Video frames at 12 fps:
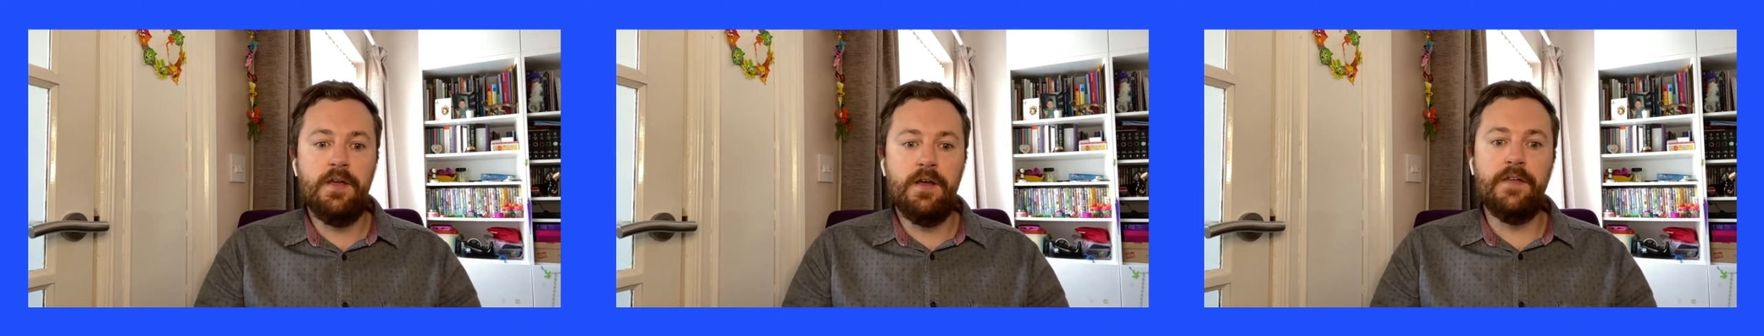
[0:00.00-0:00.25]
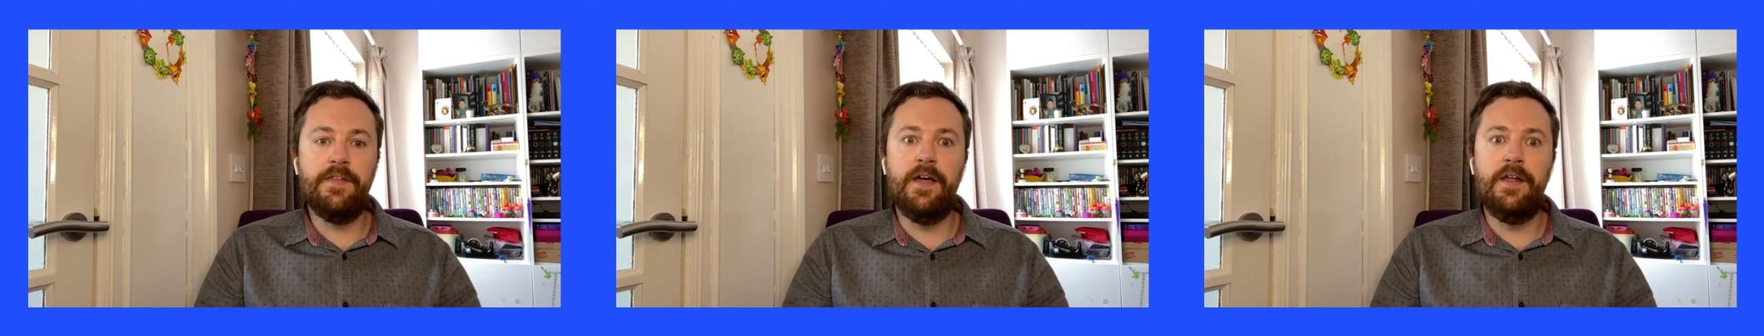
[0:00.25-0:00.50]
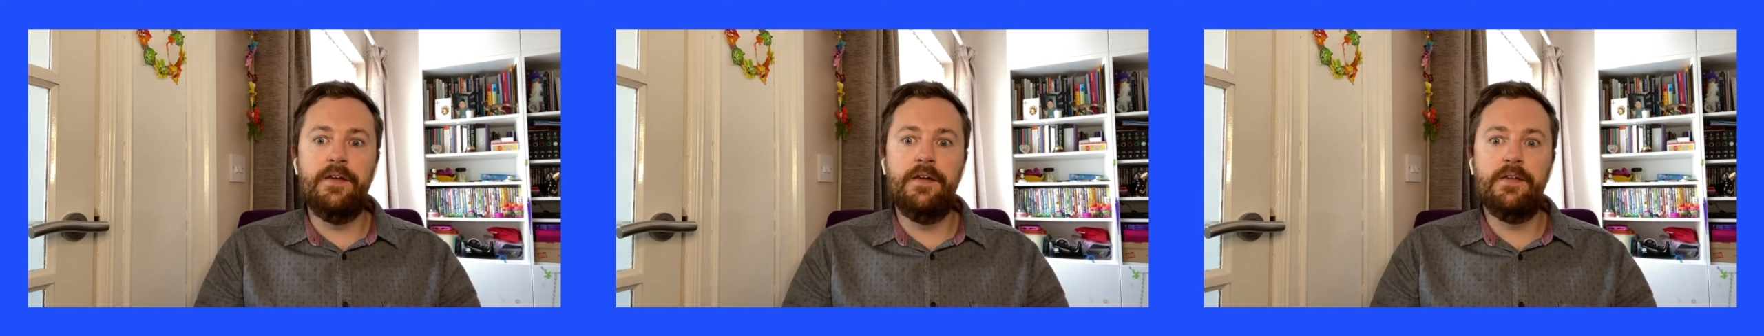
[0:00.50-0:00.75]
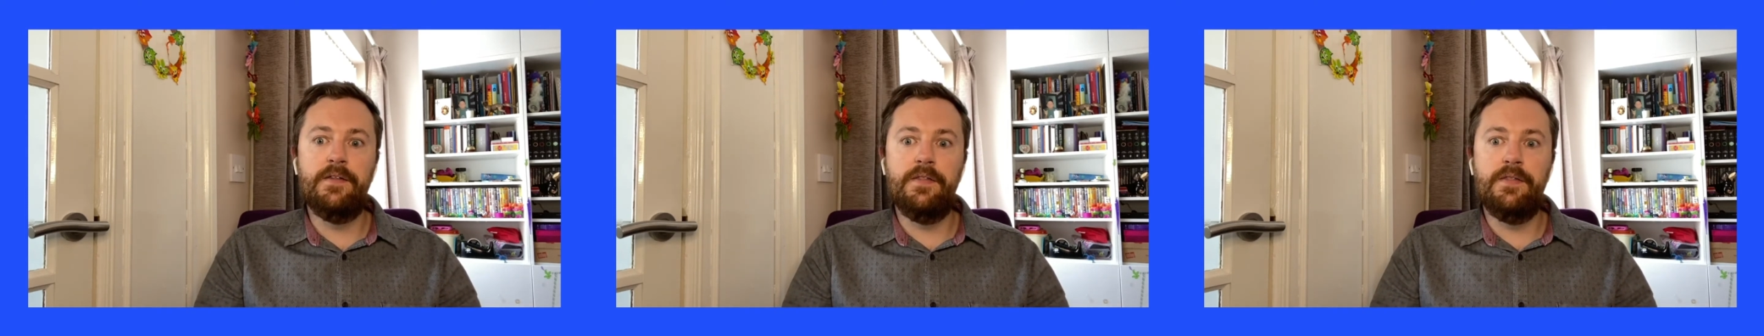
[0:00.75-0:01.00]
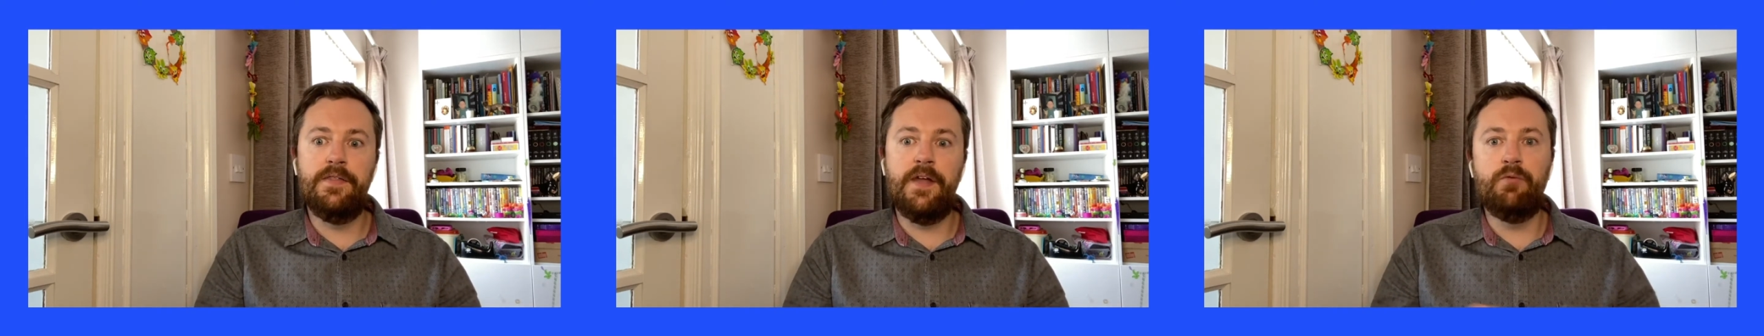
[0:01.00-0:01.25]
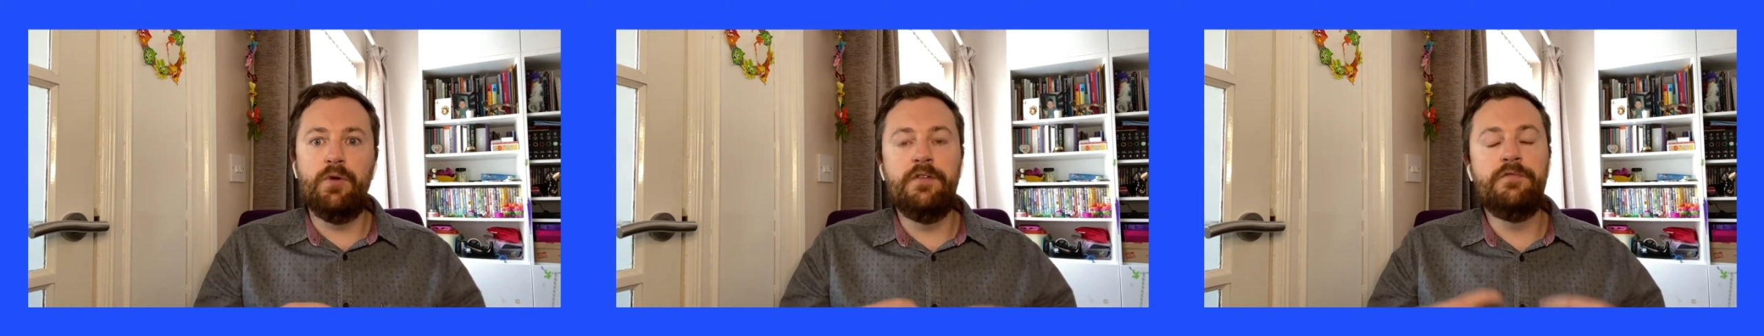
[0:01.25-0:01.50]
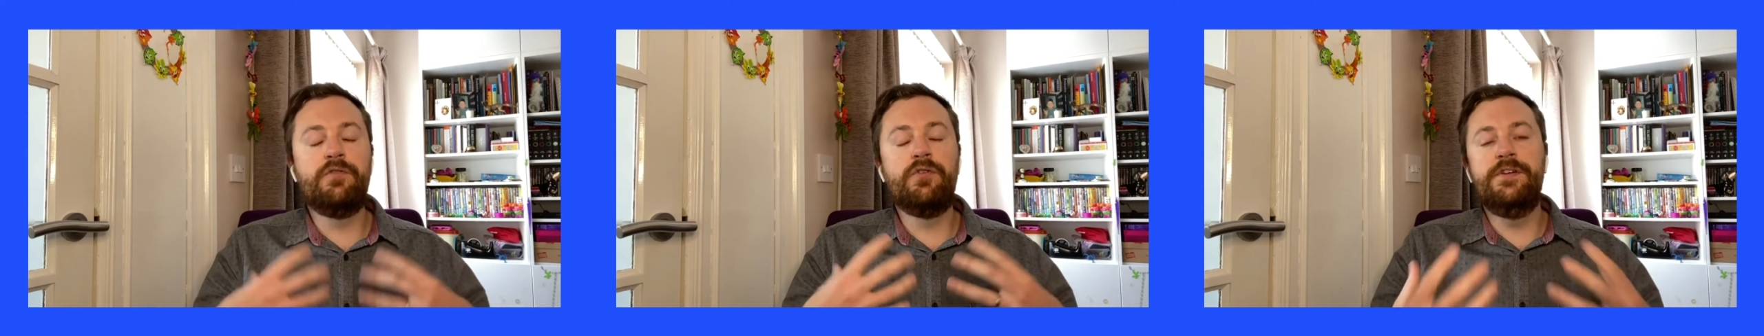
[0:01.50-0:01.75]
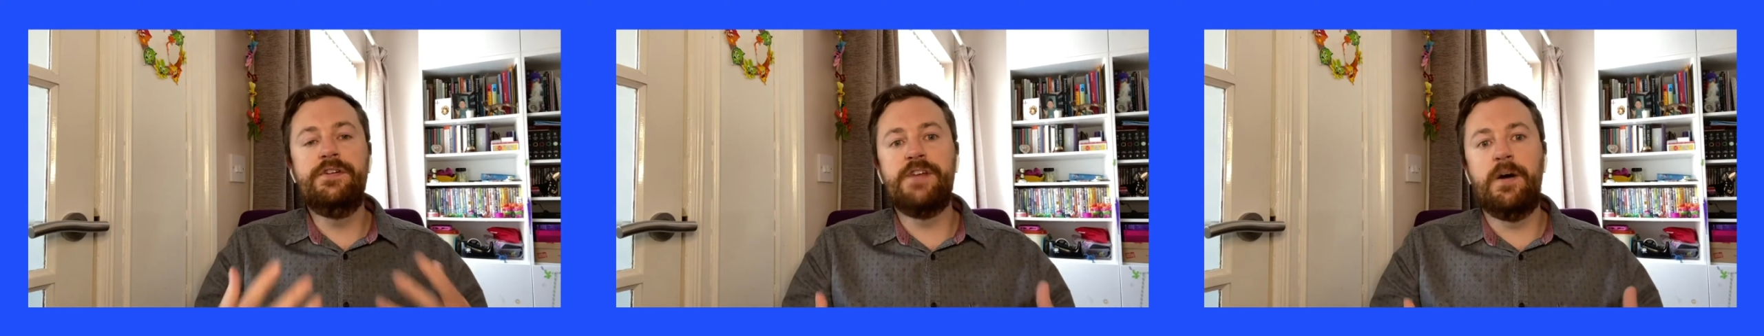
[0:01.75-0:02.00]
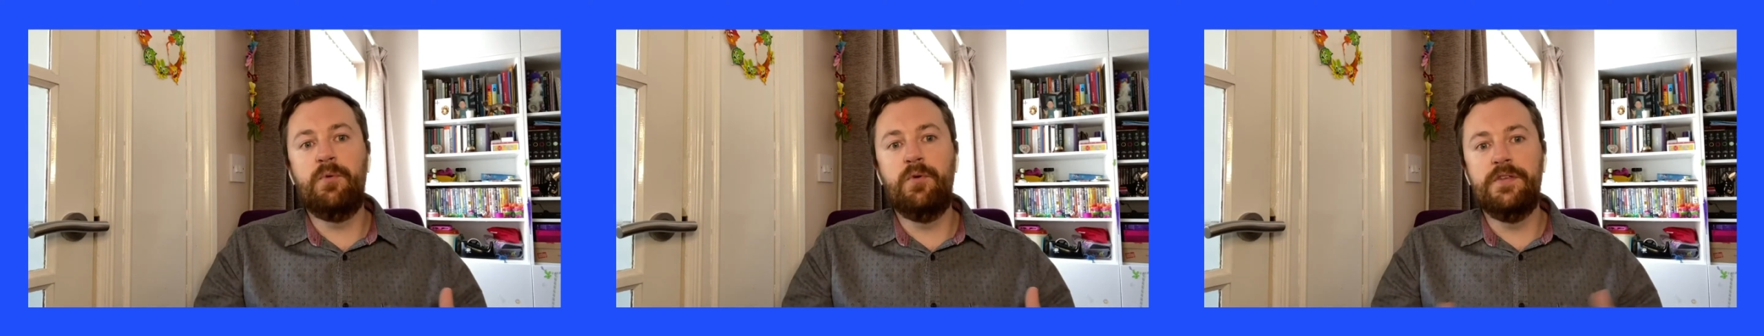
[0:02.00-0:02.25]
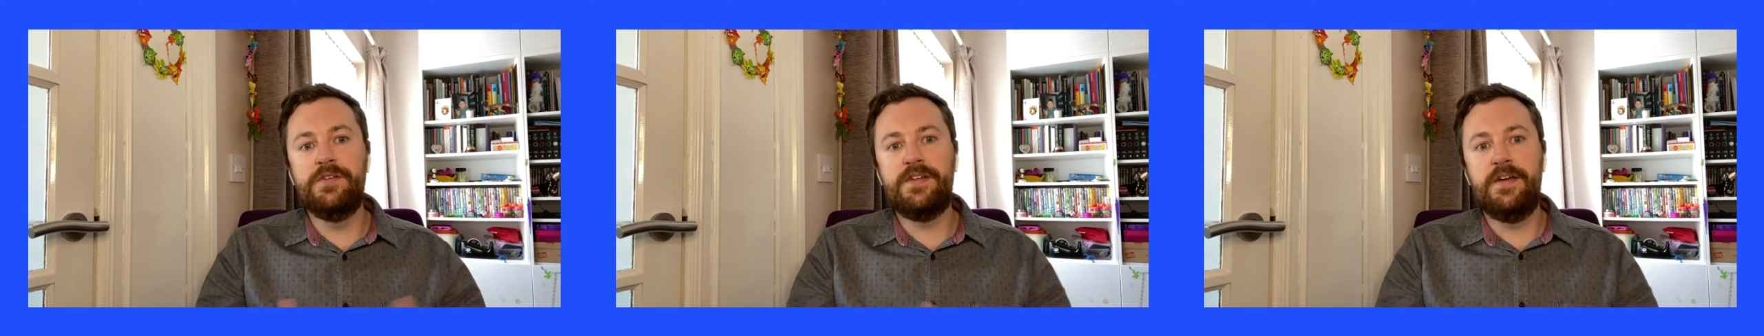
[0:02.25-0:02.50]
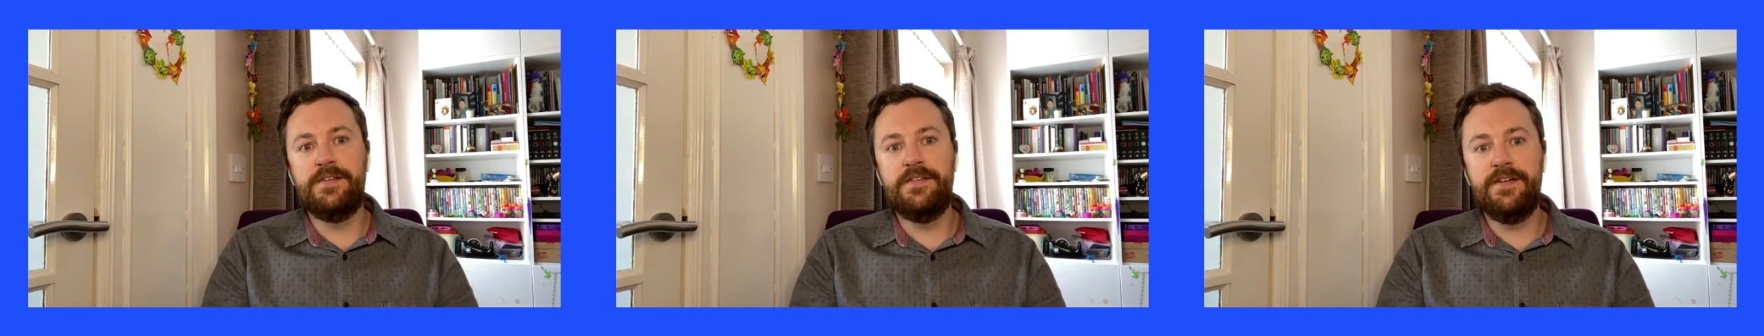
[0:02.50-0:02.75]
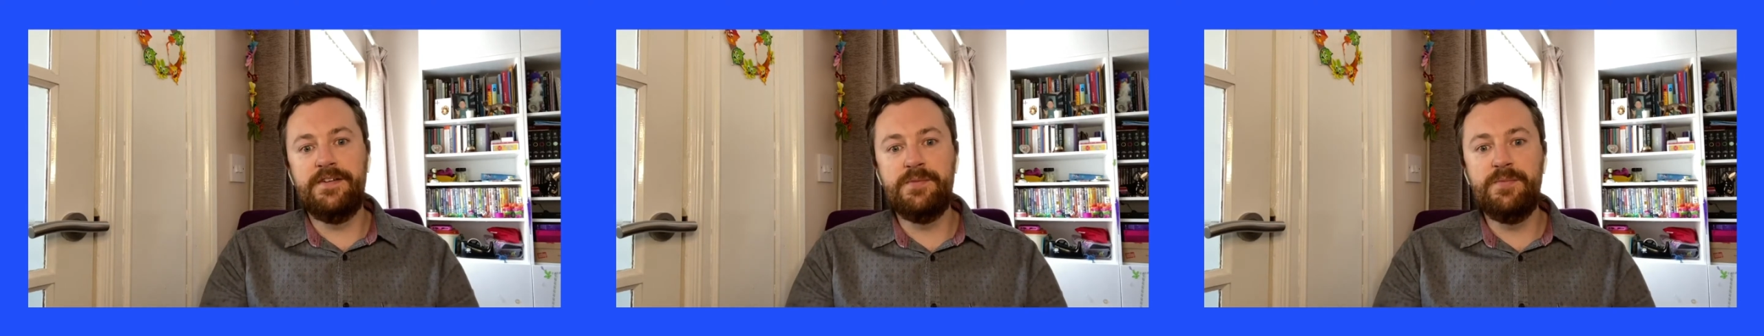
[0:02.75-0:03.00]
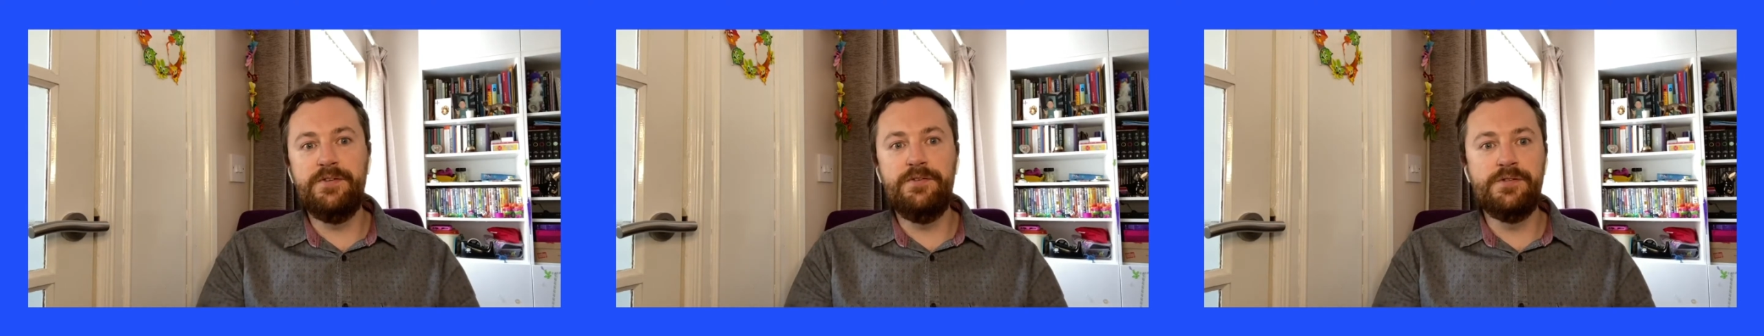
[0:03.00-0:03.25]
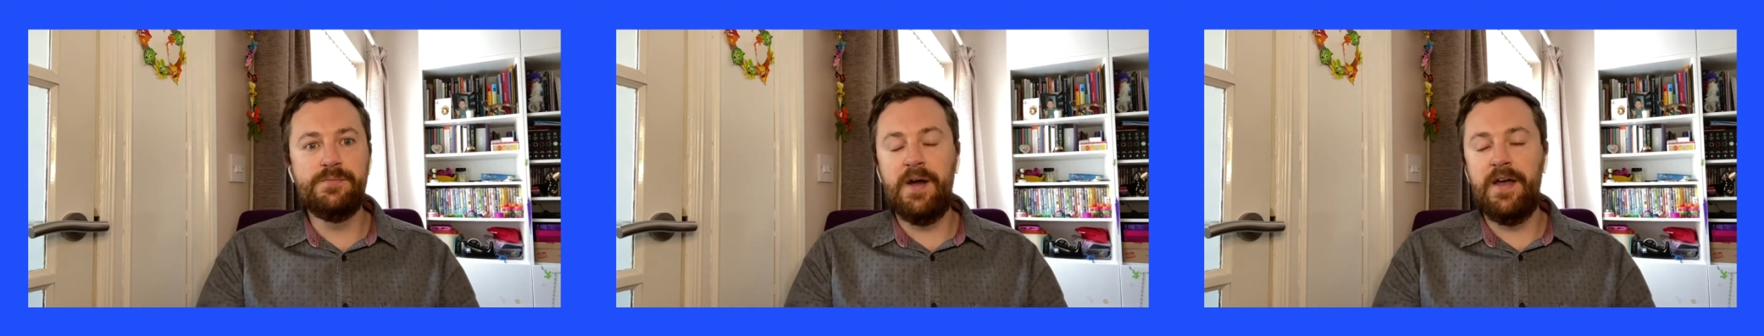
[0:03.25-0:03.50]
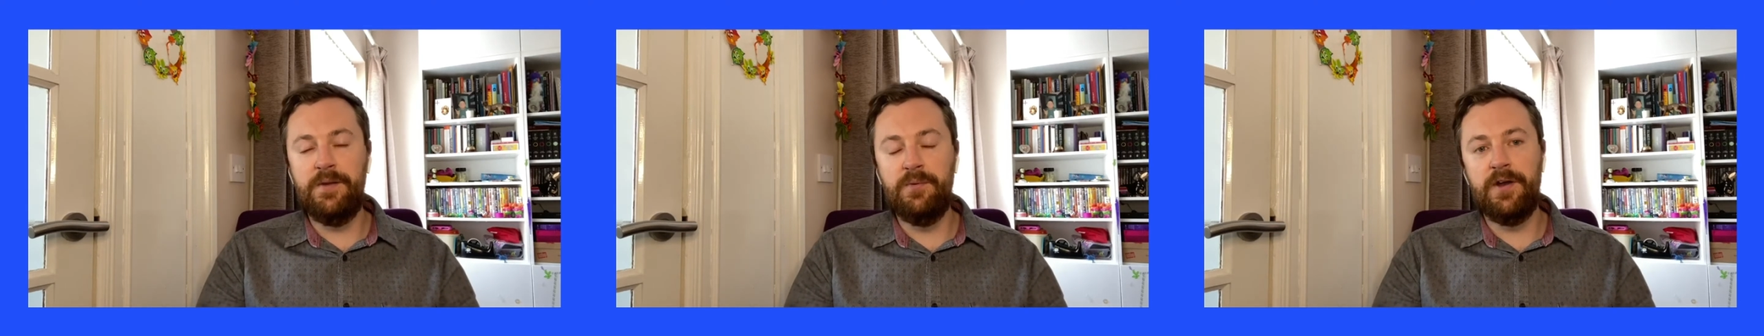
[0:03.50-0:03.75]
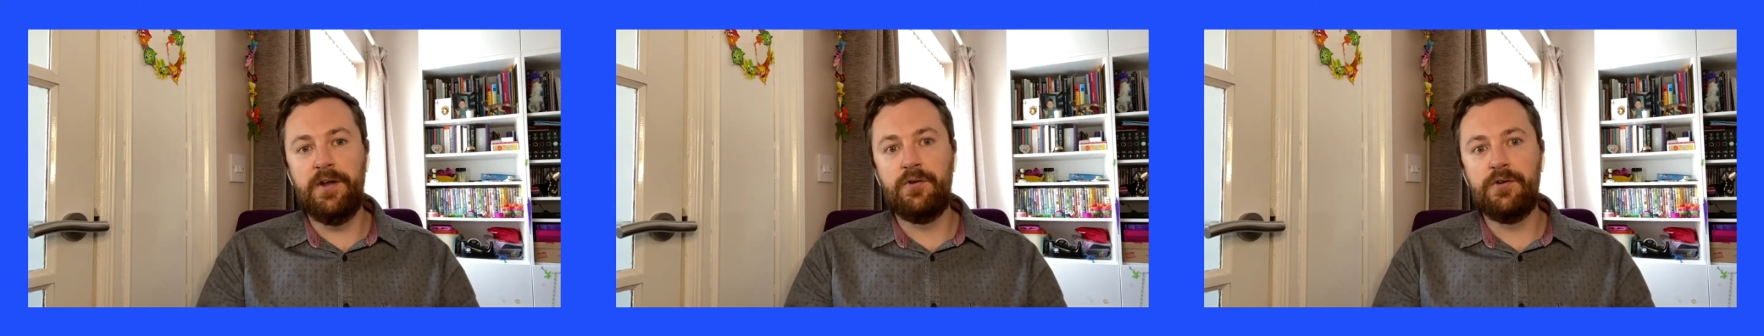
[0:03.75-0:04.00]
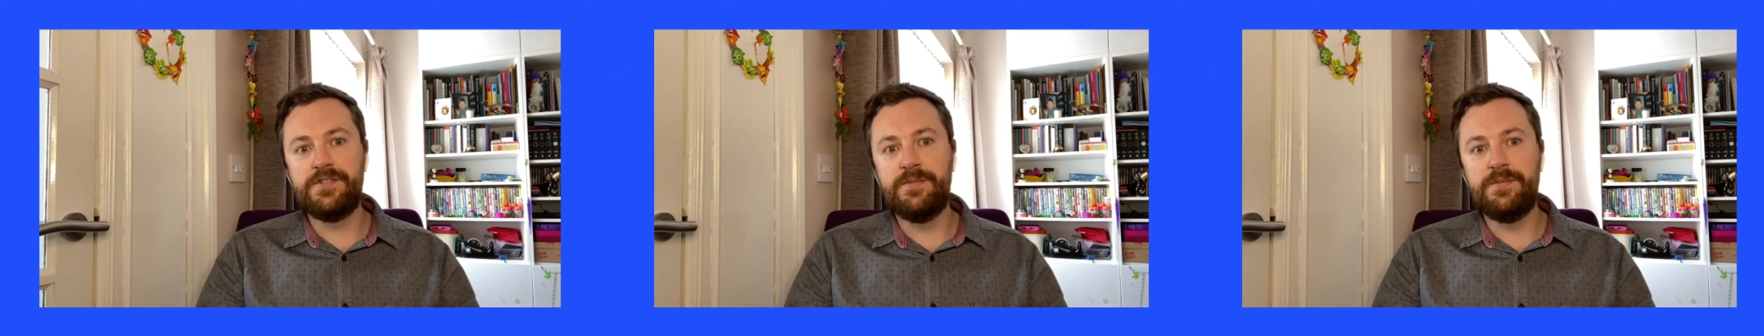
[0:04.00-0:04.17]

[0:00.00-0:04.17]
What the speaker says: and then that really frees up all this data then to be used by anyone across the